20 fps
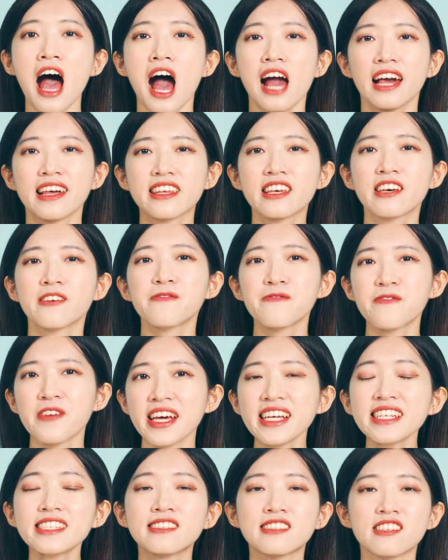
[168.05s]
and
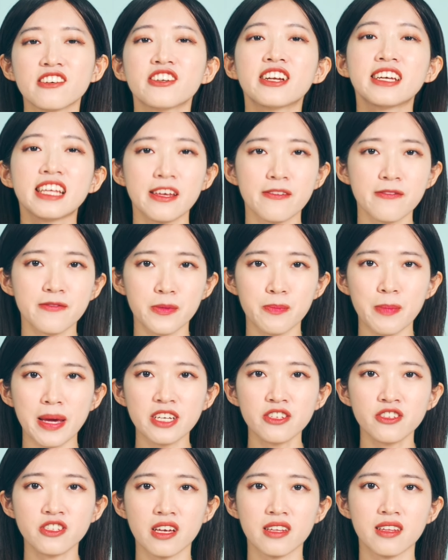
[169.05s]
convey certain
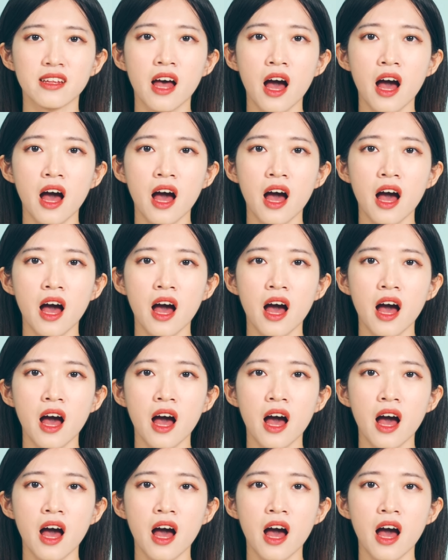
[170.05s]
information.